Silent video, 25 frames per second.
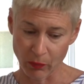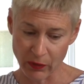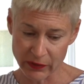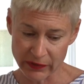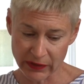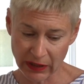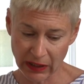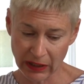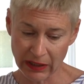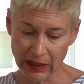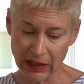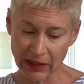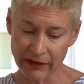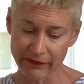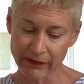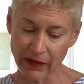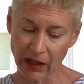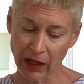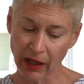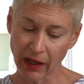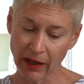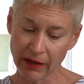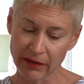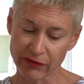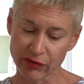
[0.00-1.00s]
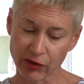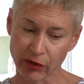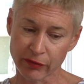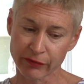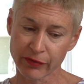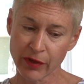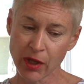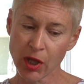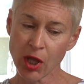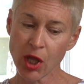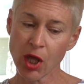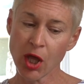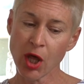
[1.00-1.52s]
But then in the light of
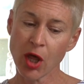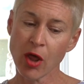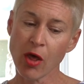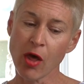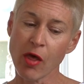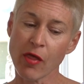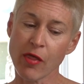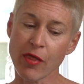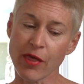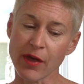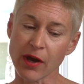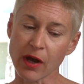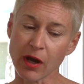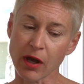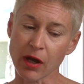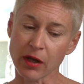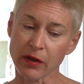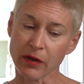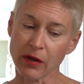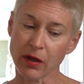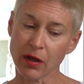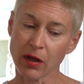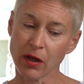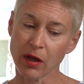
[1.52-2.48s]
the